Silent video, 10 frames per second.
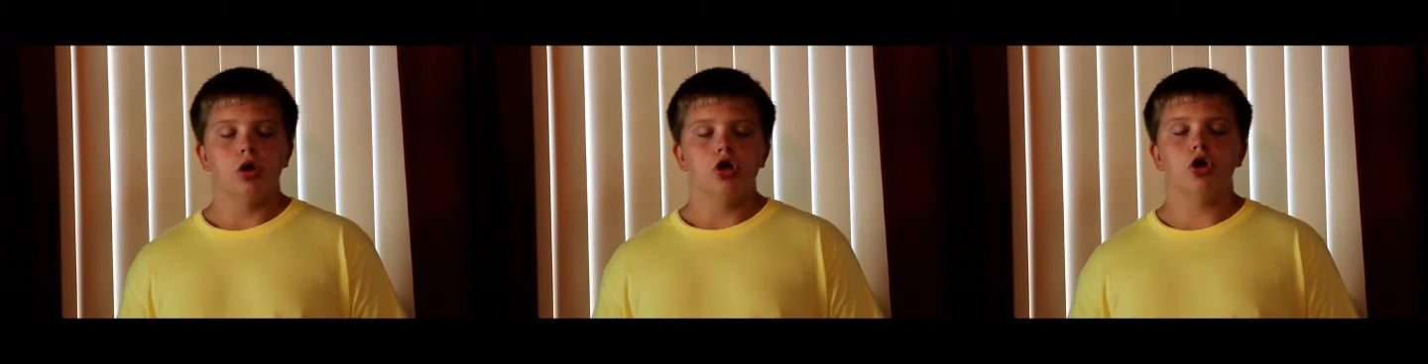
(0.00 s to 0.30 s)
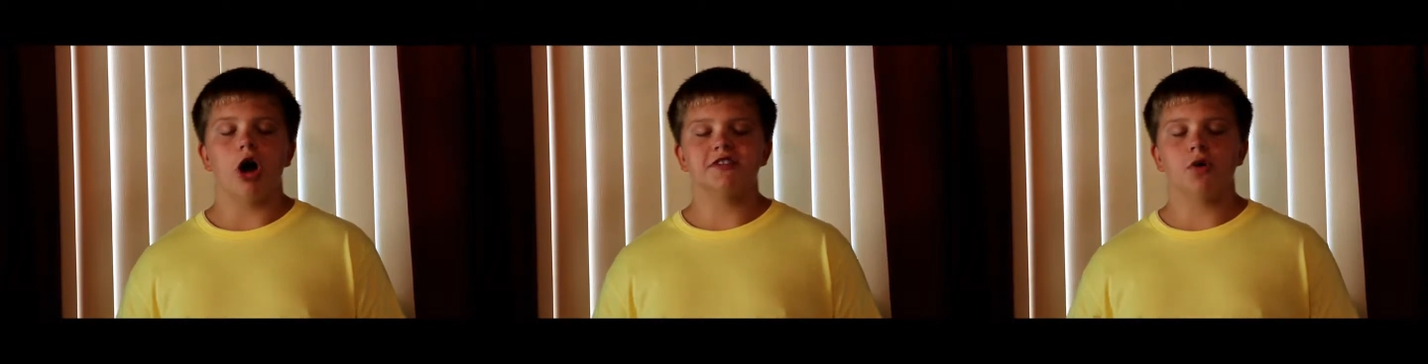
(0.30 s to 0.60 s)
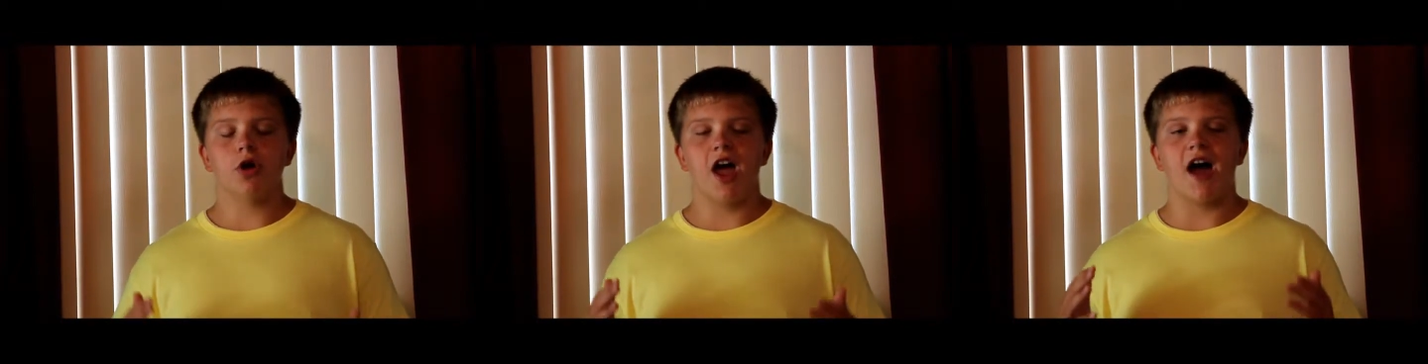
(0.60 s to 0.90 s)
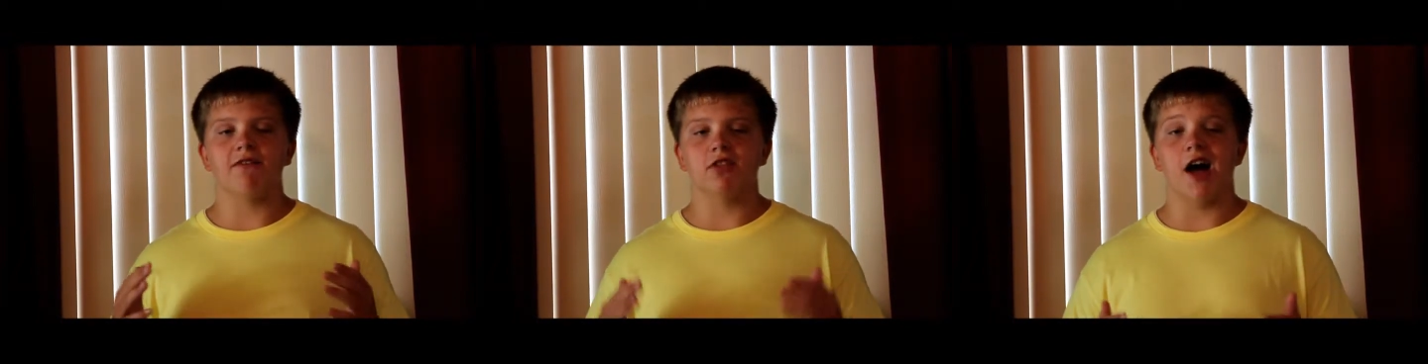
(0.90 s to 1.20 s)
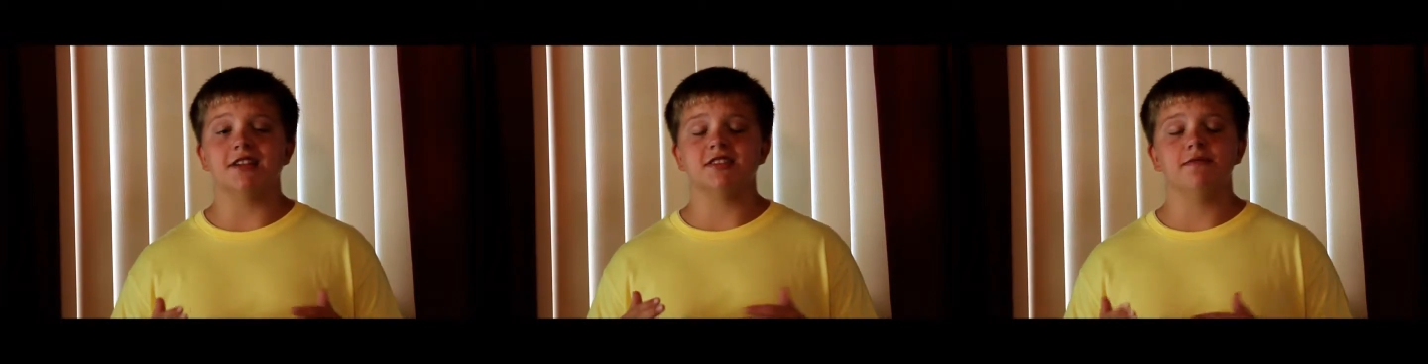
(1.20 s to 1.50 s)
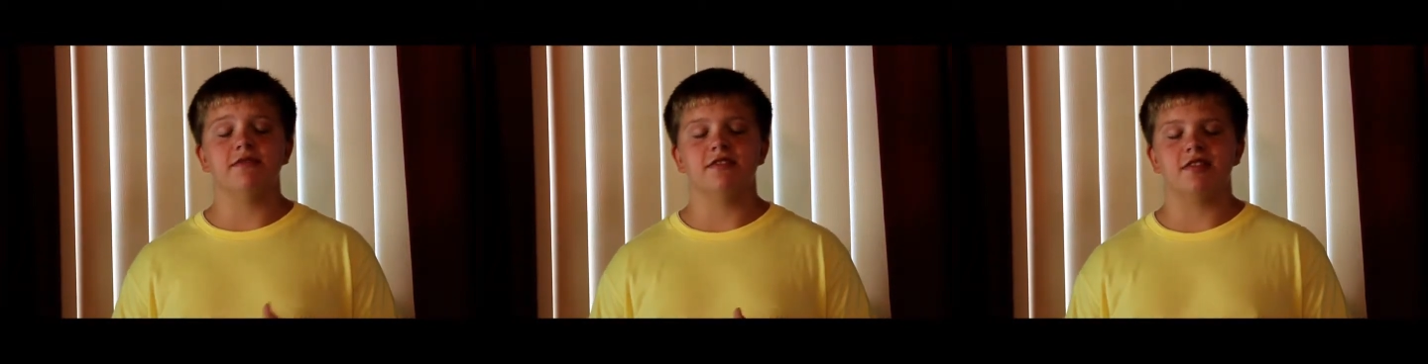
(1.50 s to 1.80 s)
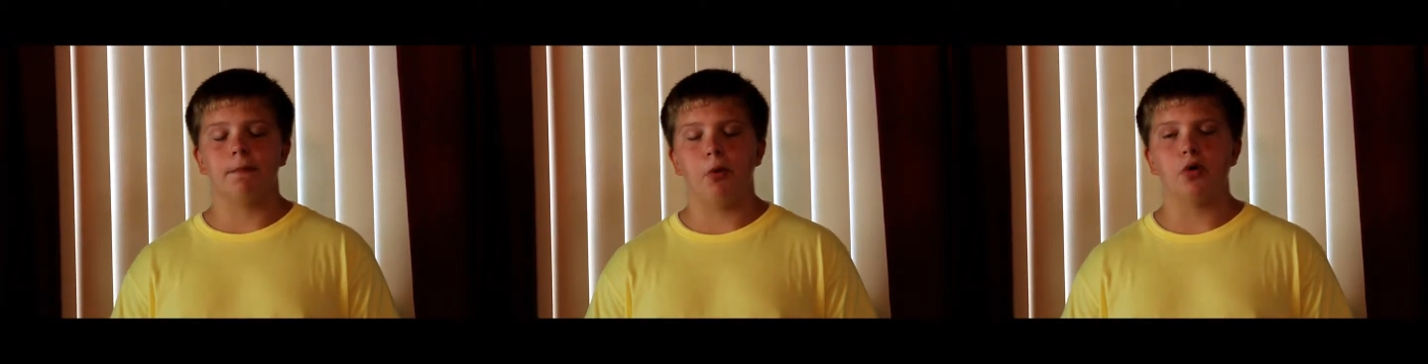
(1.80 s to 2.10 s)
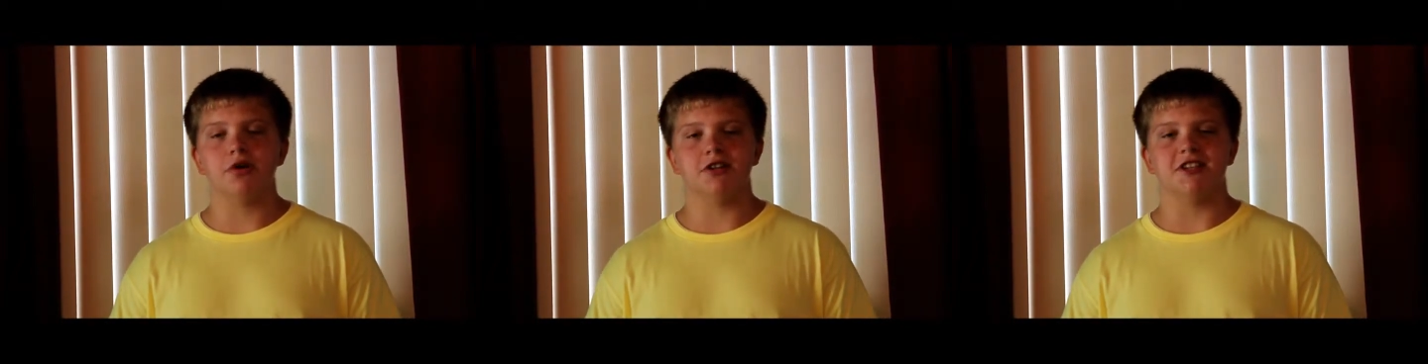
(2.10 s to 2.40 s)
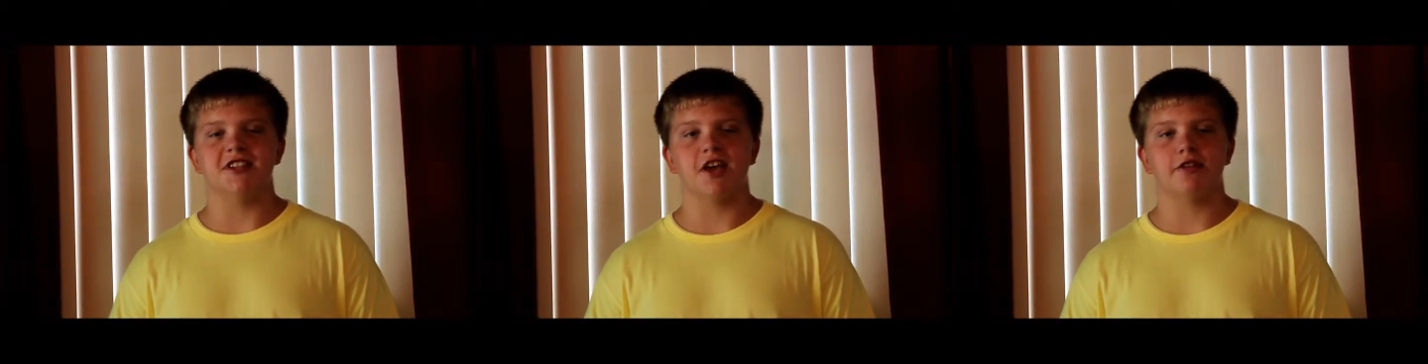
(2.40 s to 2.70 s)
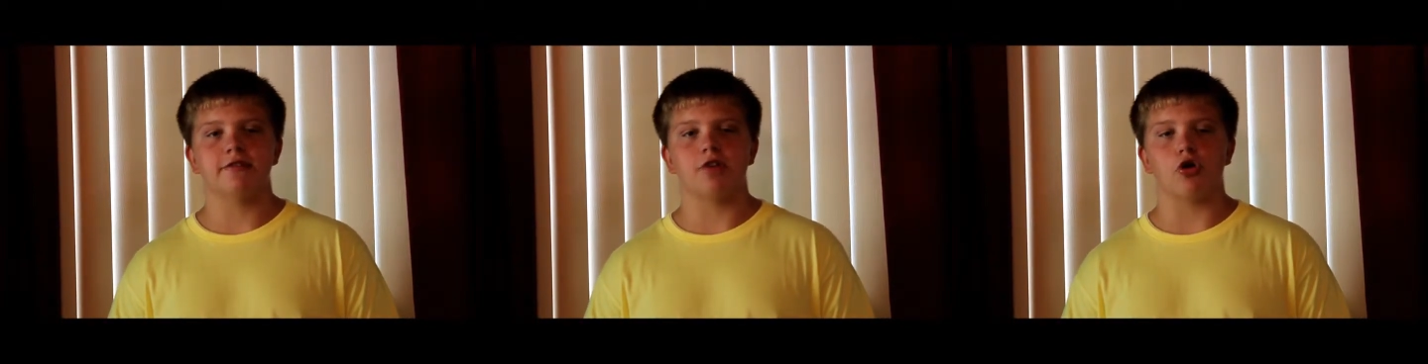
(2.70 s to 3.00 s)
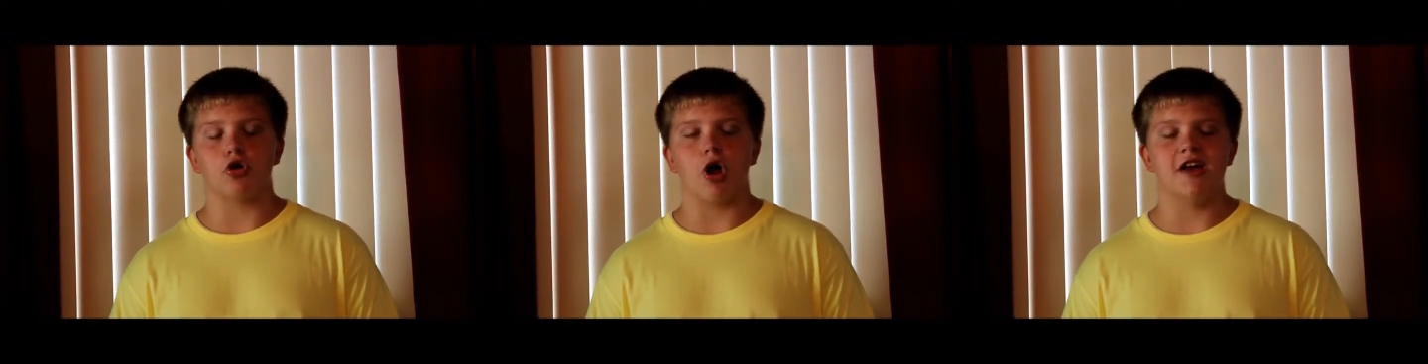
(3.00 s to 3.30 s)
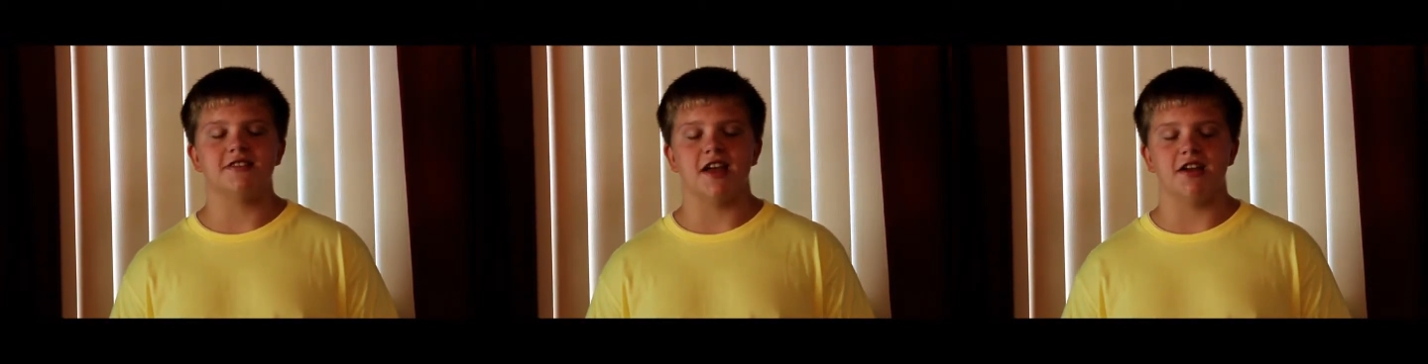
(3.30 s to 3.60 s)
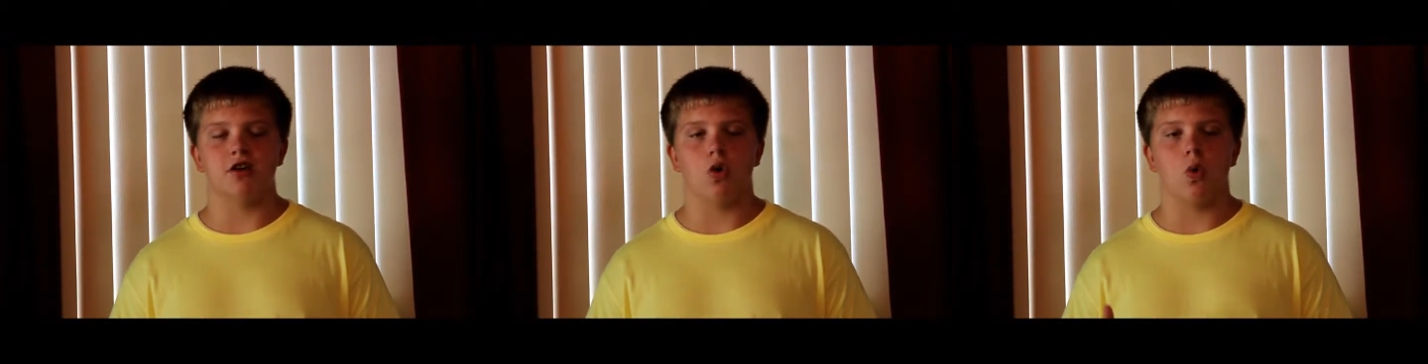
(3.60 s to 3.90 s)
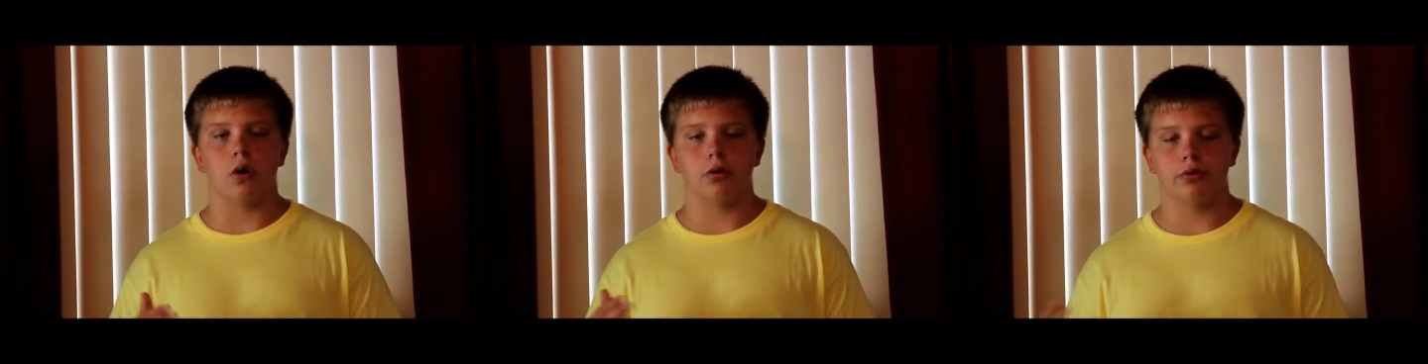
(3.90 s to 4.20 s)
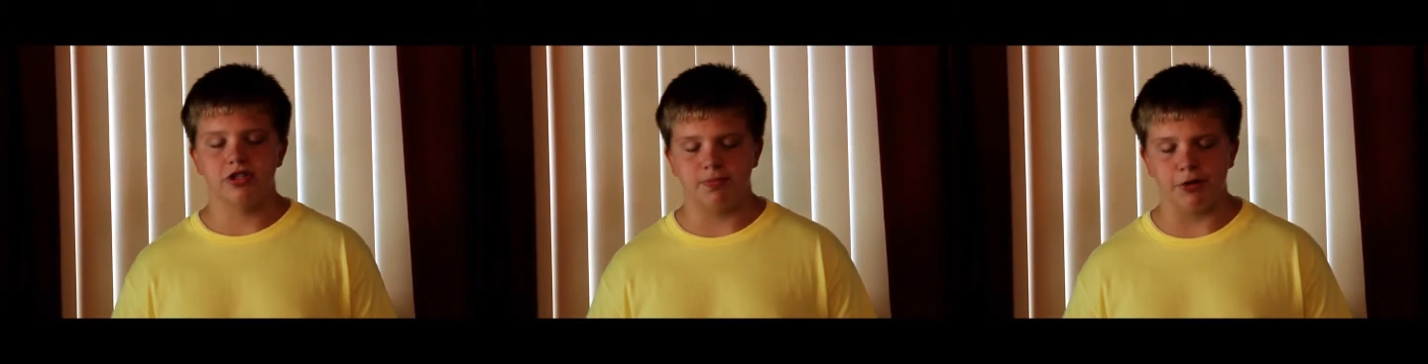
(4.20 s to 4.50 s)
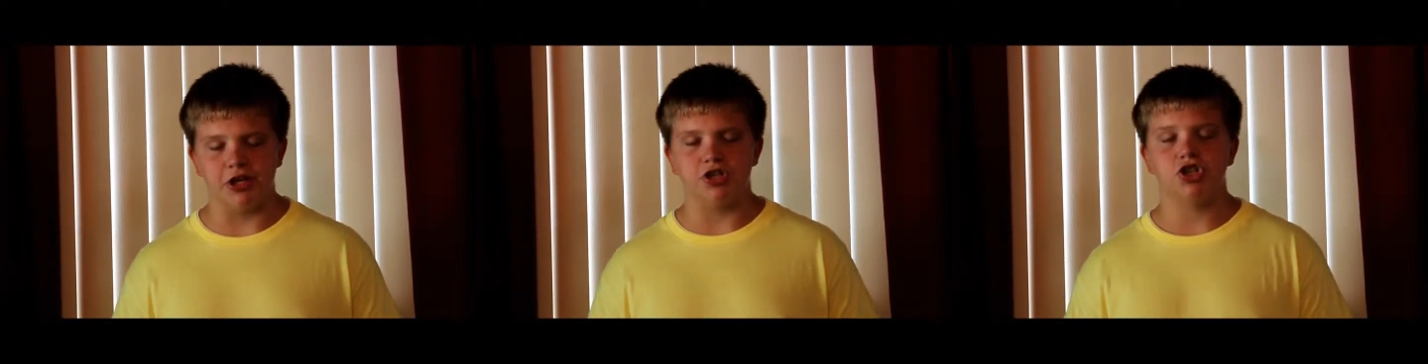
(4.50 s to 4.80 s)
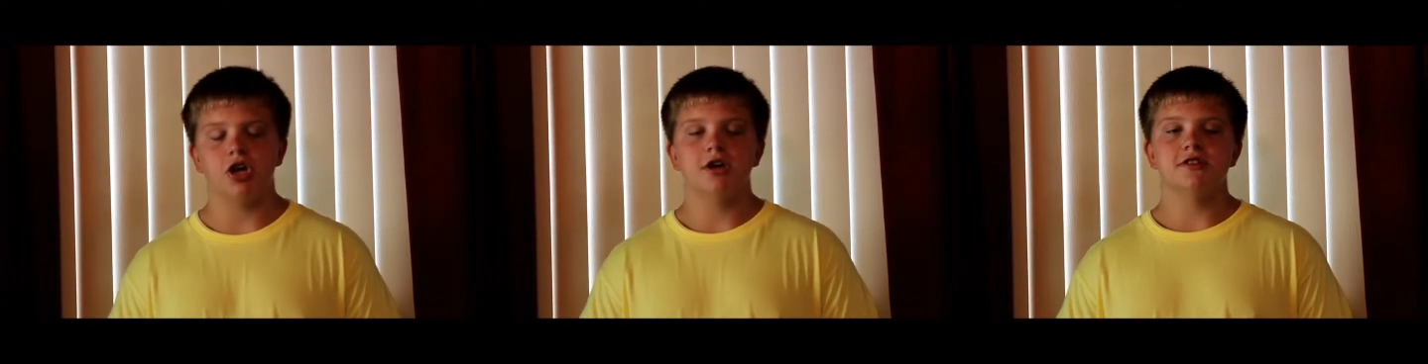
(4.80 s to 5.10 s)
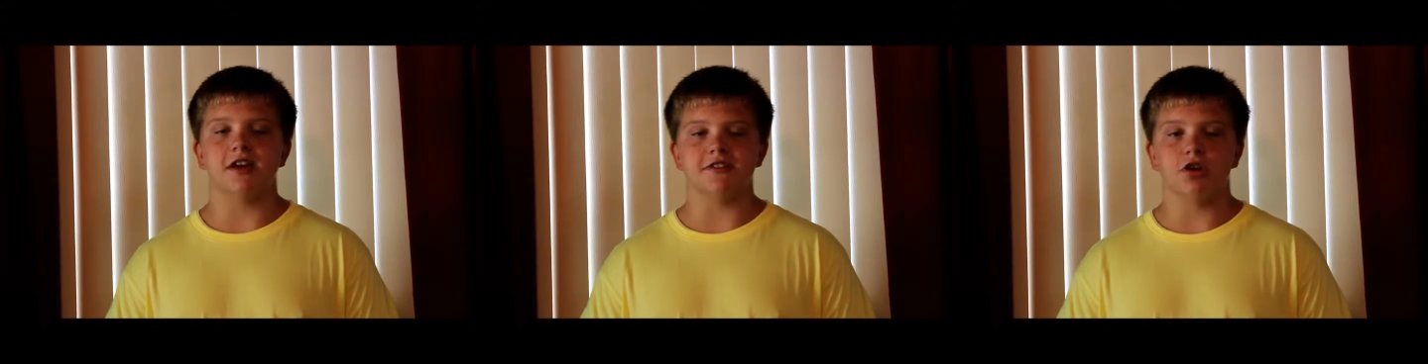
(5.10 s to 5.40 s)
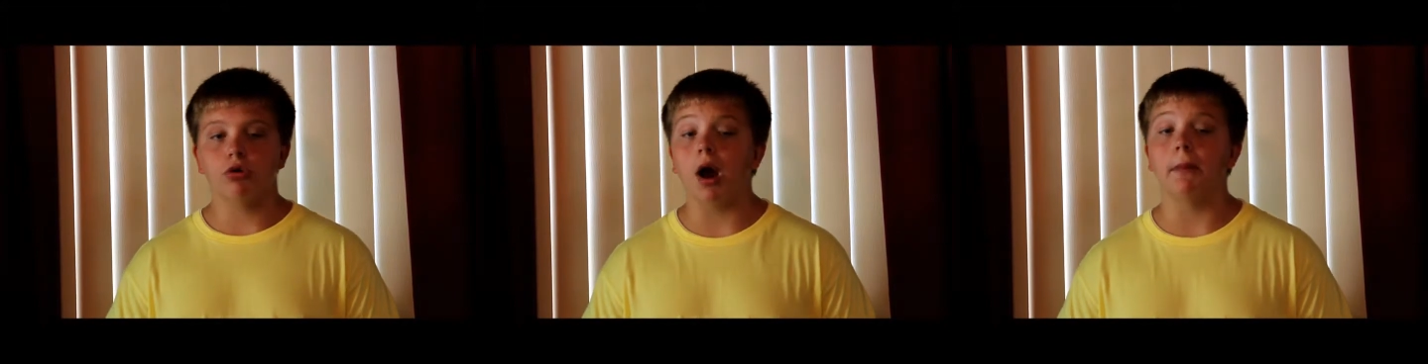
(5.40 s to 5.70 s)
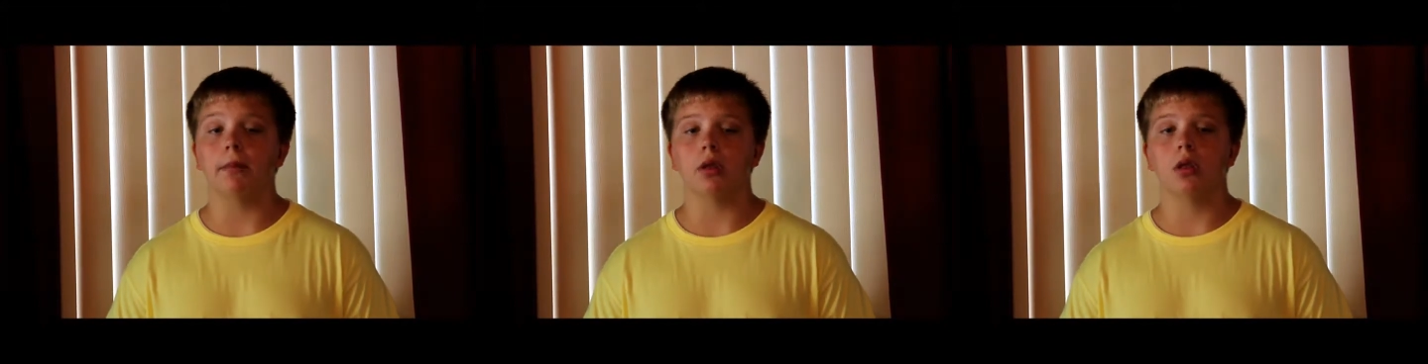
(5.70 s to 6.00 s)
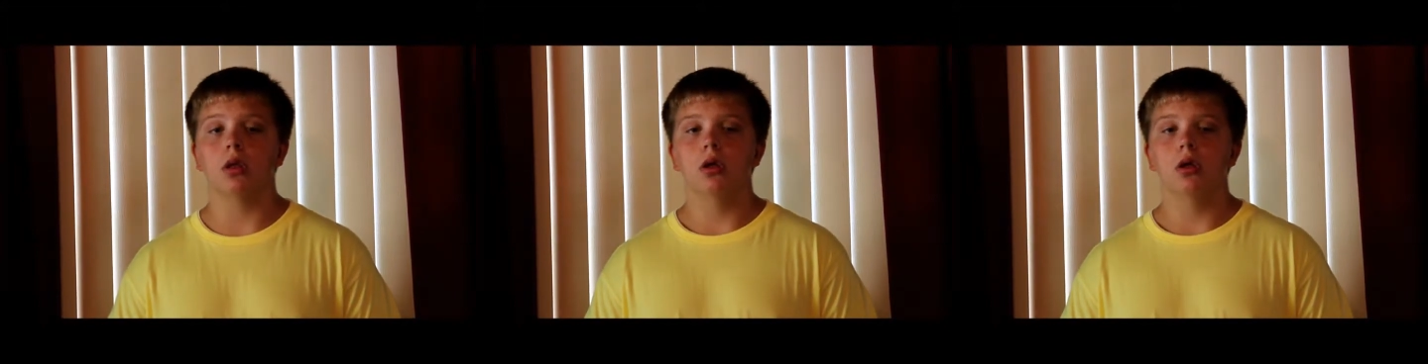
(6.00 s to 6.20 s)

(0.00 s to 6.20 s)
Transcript: You also want to have lots of support details so your essay or speech doesn't crumble.